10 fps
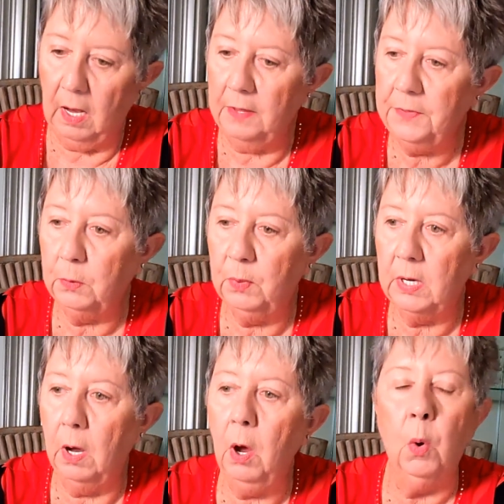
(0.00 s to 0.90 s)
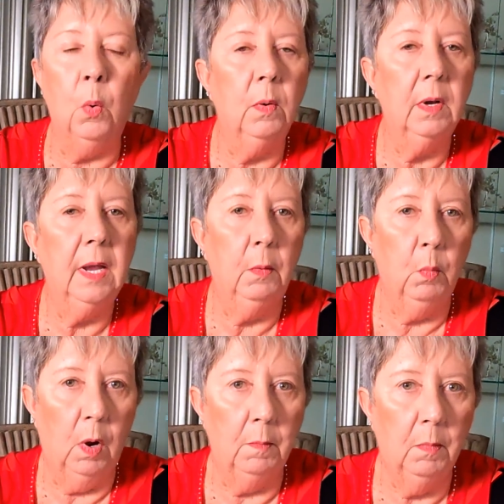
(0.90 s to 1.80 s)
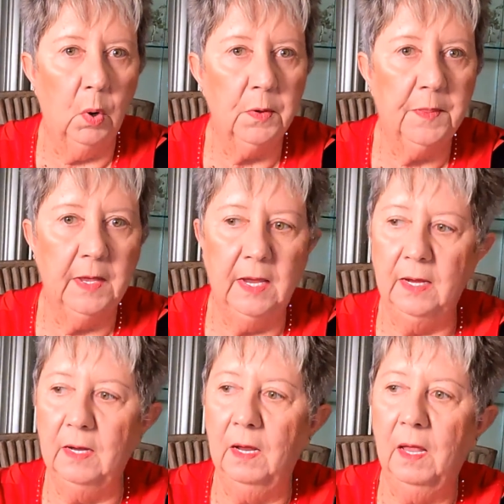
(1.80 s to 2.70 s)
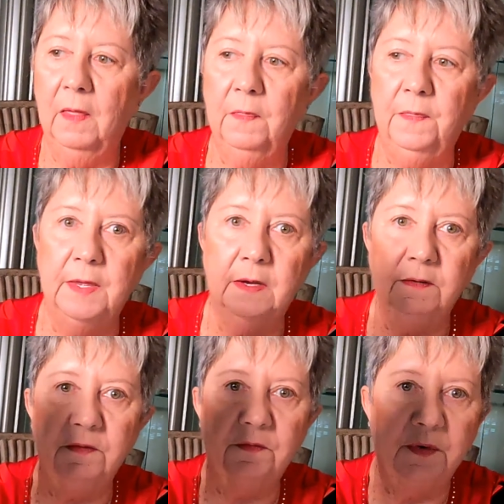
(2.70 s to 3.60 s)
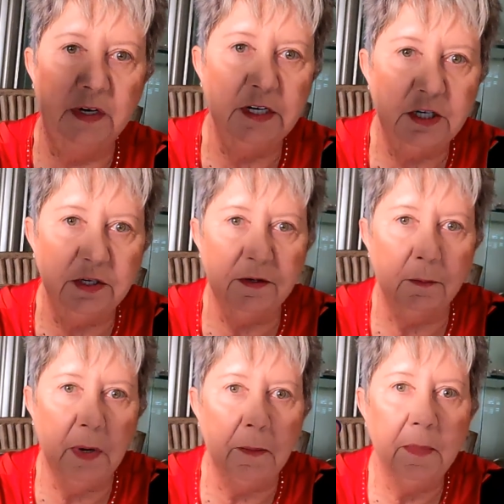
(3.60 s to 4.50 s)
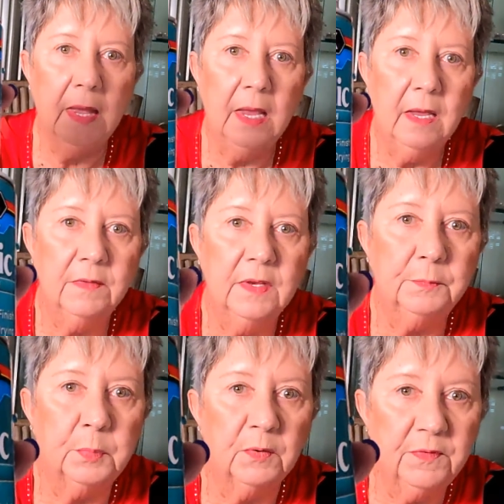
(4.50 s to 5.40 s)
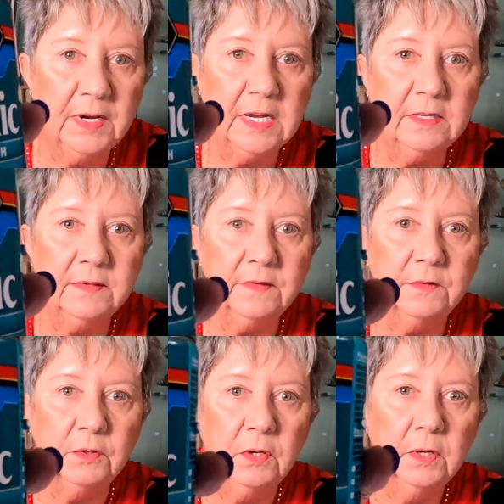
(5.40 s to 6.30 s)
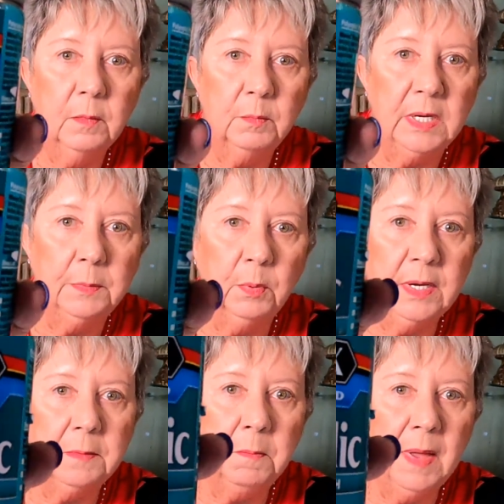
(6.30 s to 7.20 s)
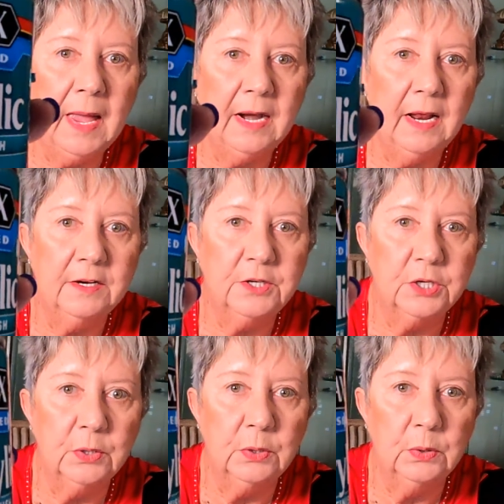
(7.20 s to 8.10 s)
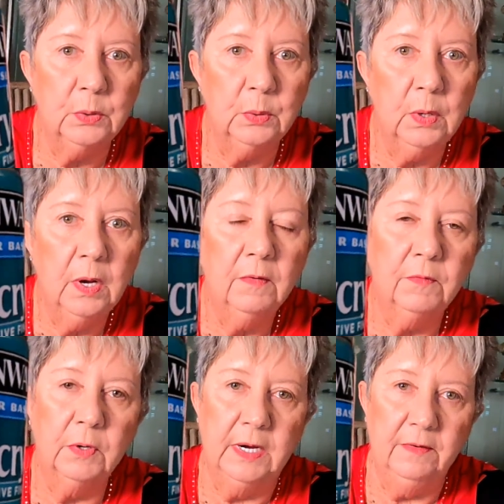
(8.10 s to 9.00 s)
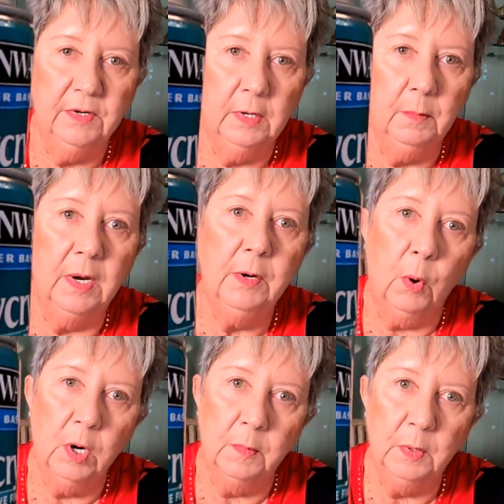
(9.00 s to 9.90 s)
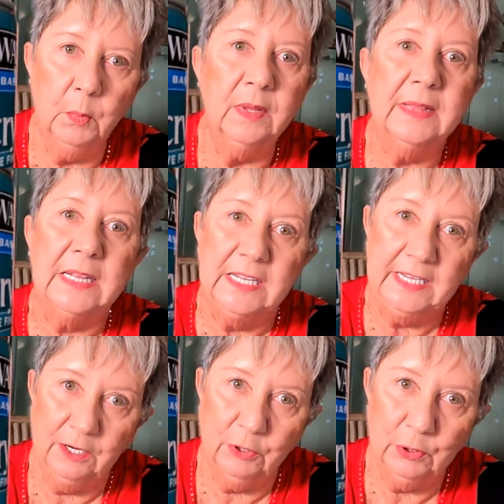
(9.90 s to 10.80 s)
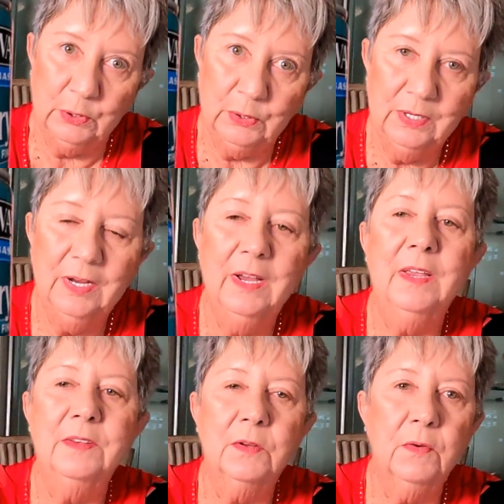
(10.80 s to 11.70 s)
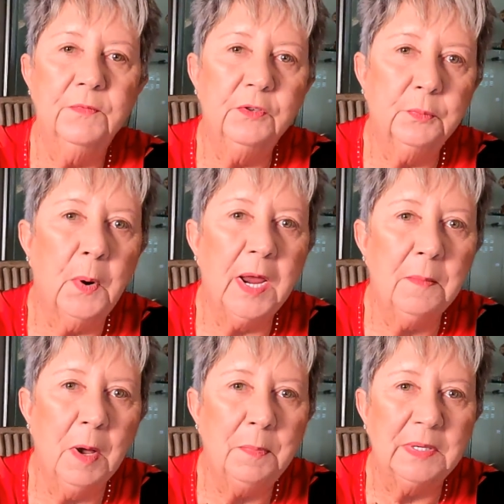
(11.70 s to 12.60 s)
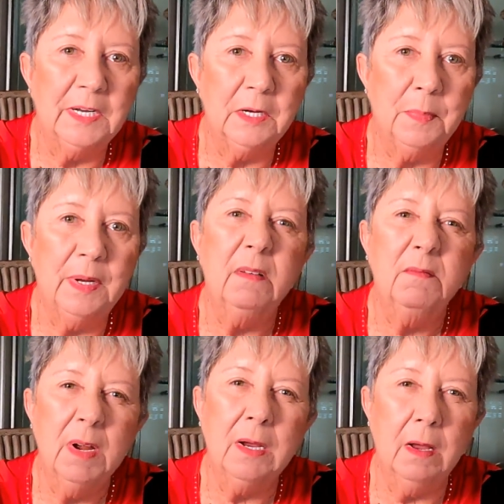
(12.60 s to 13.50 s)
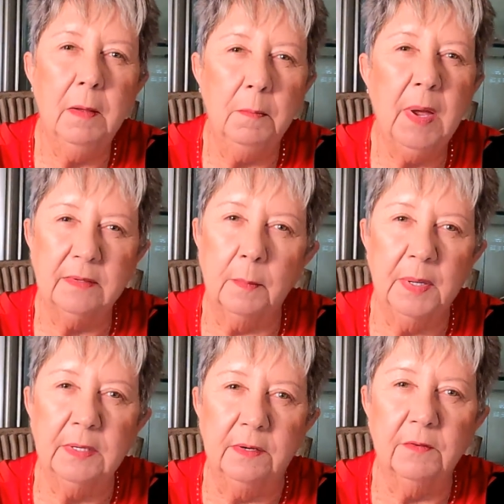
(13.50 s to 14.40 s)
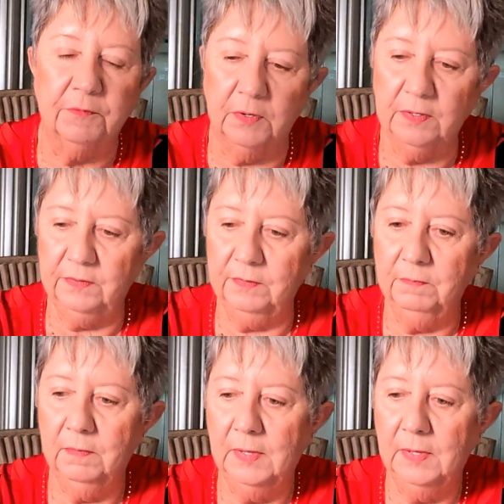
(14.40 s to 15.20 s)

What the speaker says: I think we got, oh, and one more thing. This finishes them up. This prevents people getting mad at you for giving them an ornament with glitter. So if you spray them up a little bit, it makes a big difference.